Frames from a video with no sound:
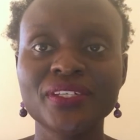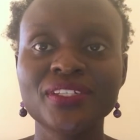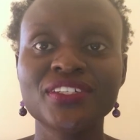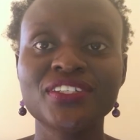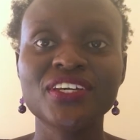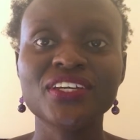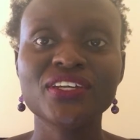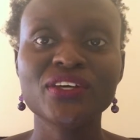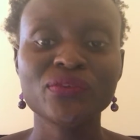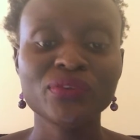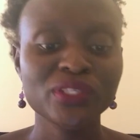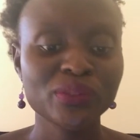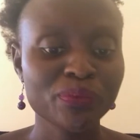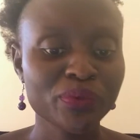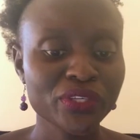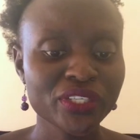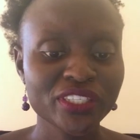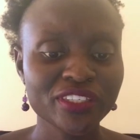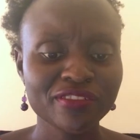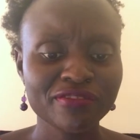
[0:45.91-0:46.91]

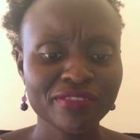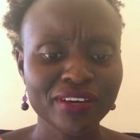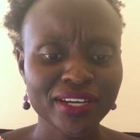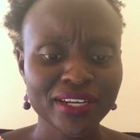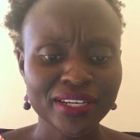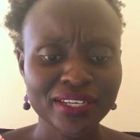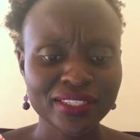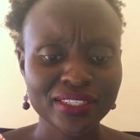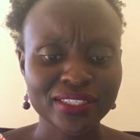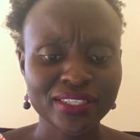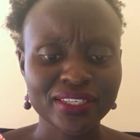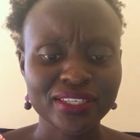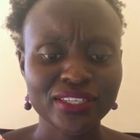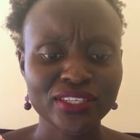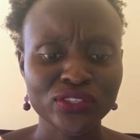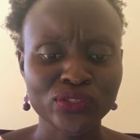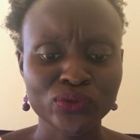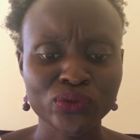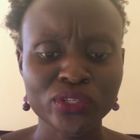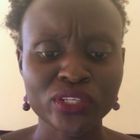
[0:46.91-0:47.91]
Gender-responsive financing
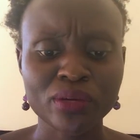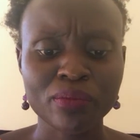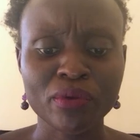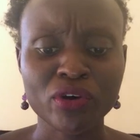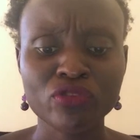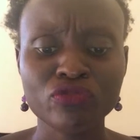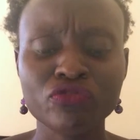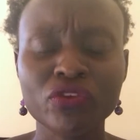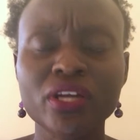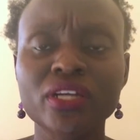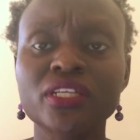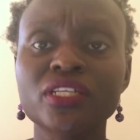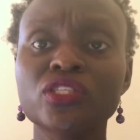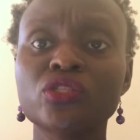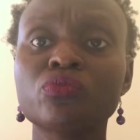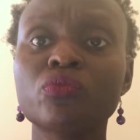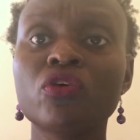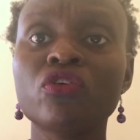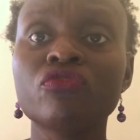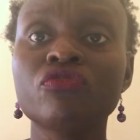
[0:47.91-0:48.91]
is not about funding
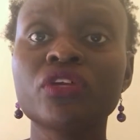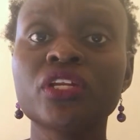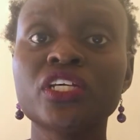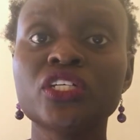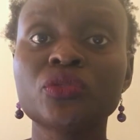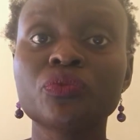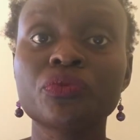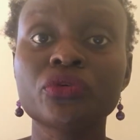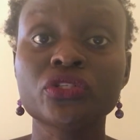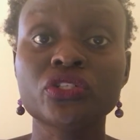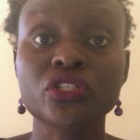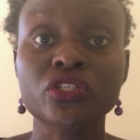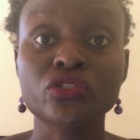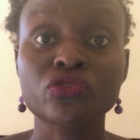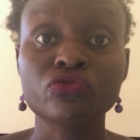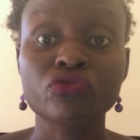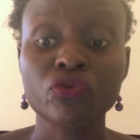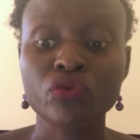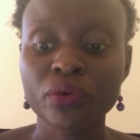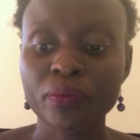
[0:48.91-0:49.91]
small village
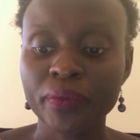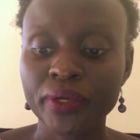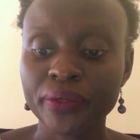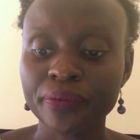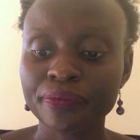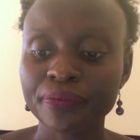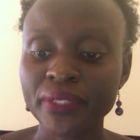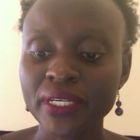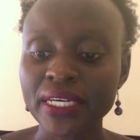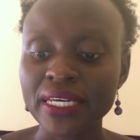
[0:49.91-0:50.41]
projects for women.